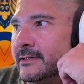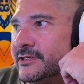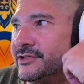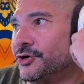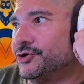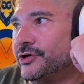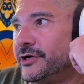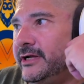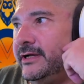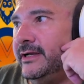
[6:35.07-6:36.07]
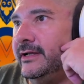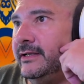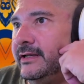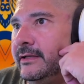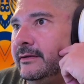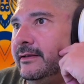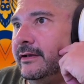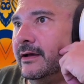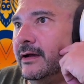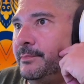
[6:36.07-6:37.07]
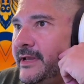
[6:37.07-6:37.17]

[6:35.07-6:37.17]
surgery and ending up